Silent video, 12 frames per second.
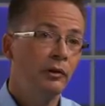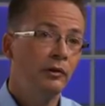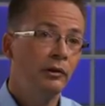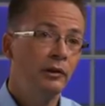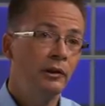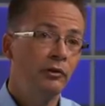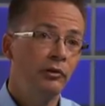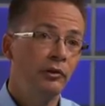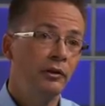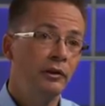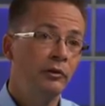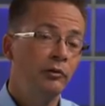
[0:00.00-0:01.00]
Now this,
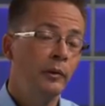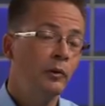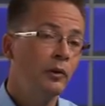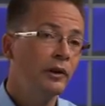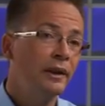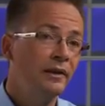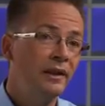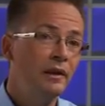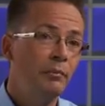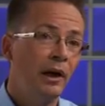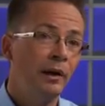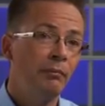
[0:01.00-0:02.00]
this we call
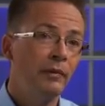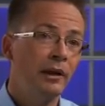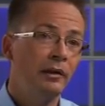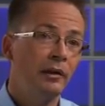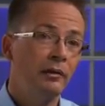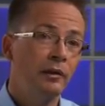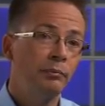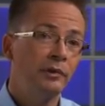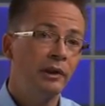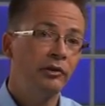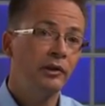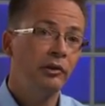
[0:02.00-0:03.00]
edema, and the, the,
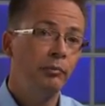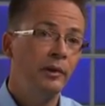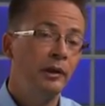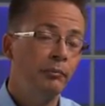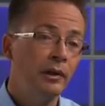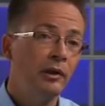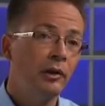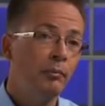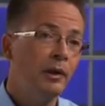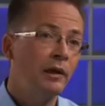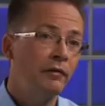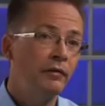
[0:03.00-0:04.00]
pressure that's being built
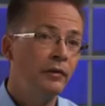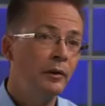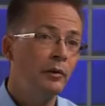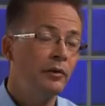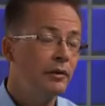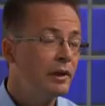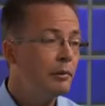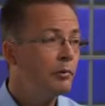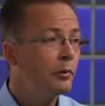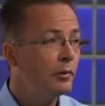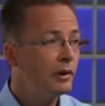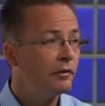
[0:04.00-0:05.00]
up by the fluid
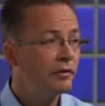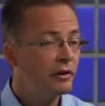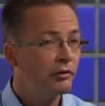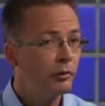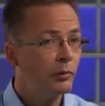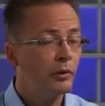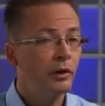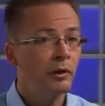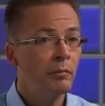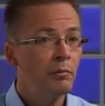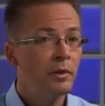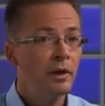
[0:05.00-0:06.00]
in between the vessel
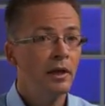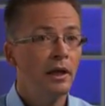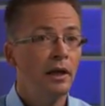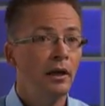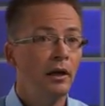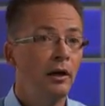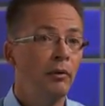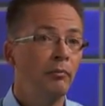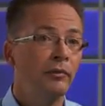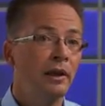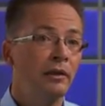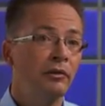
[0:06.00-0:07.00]
wall
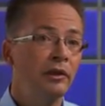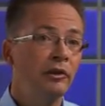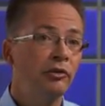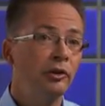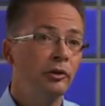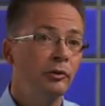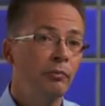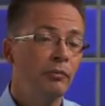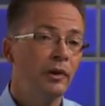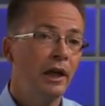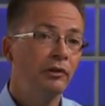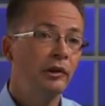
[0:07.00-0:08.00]
um, and the tissue
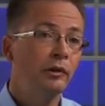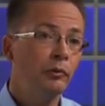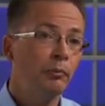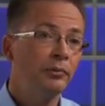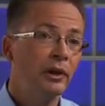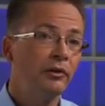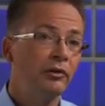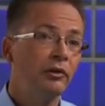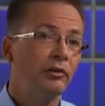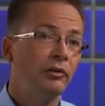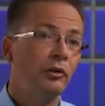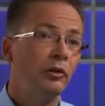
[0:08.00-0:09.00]
actually compresses